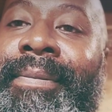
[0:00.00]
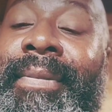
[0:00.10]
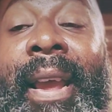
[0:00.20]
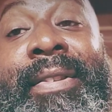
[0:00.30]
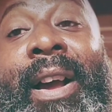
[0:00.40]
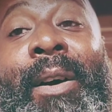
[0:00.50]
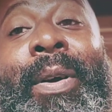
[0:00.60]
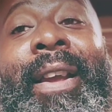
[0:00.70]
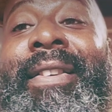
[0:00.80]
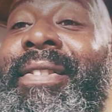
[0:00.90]
As
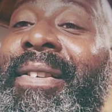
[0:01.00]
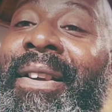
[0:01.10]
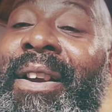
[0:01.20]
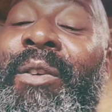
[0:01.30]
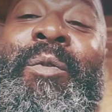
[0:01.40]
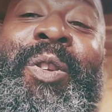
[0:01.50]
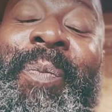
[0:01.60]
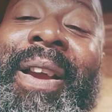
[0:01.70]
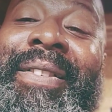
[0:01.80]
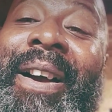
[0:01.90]
always,
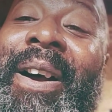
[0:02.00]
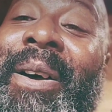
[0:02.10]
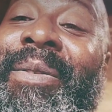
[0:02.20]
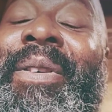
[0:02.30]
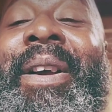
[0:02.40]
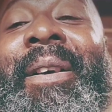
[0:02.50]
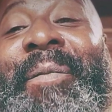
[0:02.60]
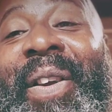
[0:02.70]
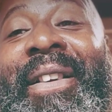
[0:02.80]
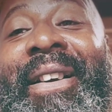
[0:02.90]
respect all,
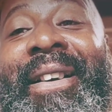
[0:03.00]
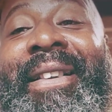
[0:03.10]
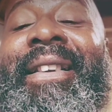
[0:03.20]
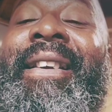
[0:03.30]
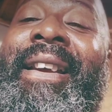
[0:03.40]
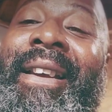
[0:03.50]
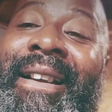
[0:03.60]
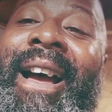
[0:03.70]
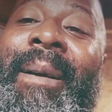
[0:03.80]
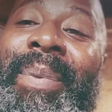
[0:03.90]
fear none.
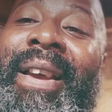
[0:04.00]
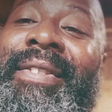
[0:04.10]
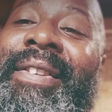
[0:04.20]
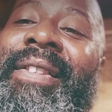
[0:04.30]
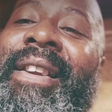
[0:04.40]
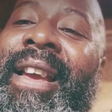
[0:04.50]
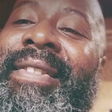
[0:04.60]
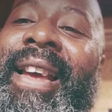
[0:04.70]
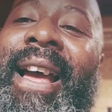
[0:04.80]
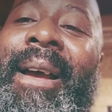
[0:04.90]
God bless. Till the next
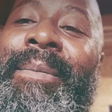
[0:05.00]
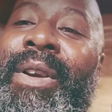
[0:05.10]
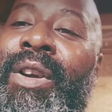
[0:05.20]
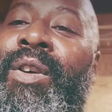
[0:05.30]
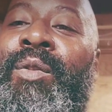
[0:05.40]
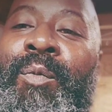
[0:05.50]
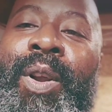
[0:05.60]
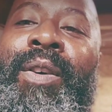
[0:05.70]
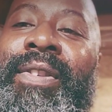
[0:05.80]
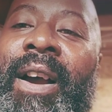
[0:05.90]
time,
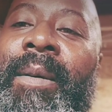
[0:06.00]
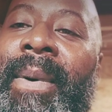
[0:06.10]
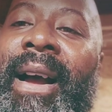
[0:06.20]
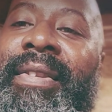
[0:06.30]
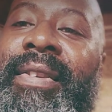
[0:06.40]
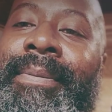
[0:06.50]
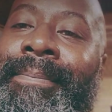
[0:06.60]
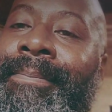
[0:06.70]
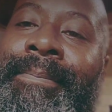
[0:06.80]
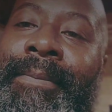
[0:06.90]
Real Talk Boxing,
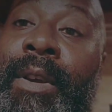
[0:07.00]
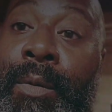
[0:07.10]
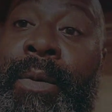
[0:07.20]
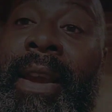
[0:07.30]
we